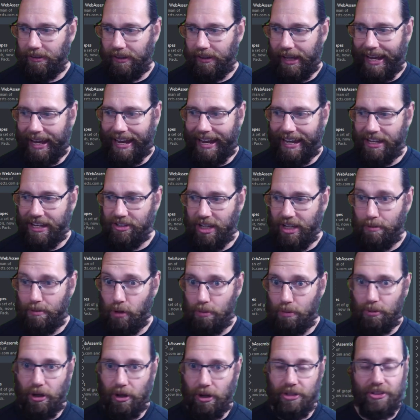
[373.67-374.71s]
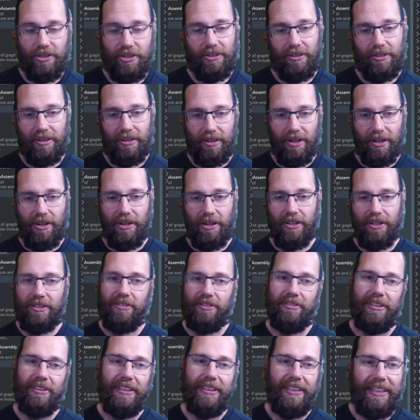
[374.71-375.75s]
has a blog post on
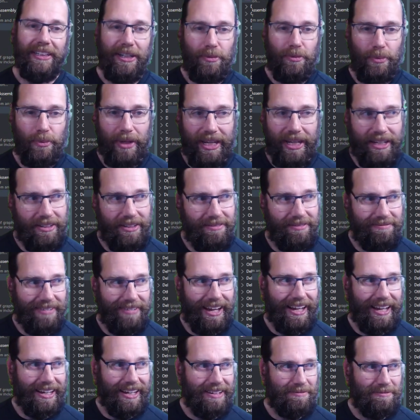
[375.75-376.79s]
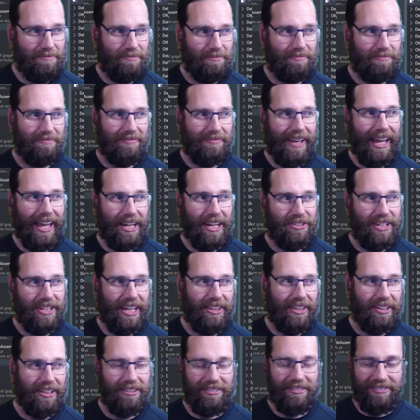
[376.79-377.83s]
where he um, hacks
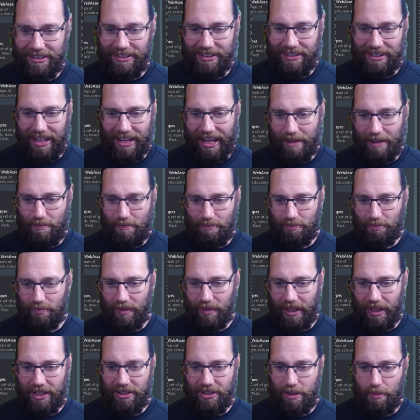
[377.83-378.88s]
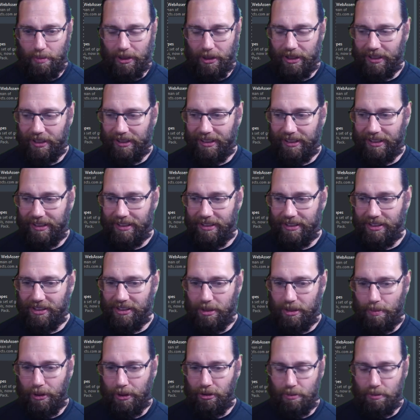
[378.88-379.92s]
together um, zip
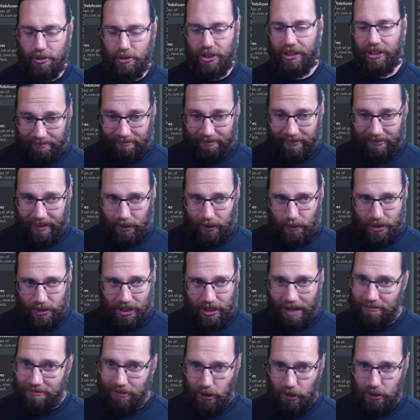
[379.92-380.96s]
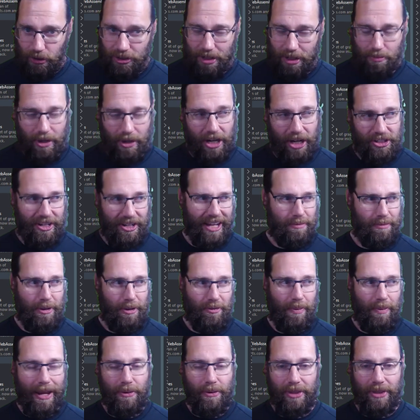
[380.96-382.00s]
zip encryption, which I've not used in production. I had a bit of a
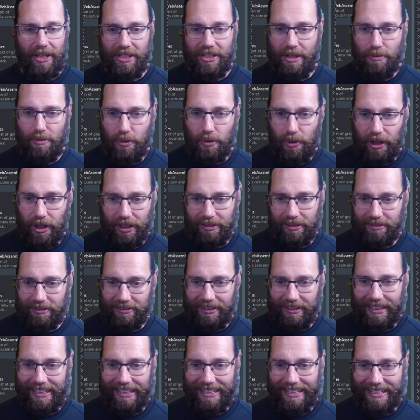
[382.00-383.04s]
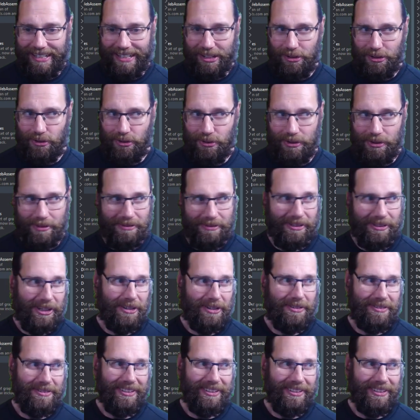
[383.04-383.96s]
play with it; it seemed to work. Uh, your you know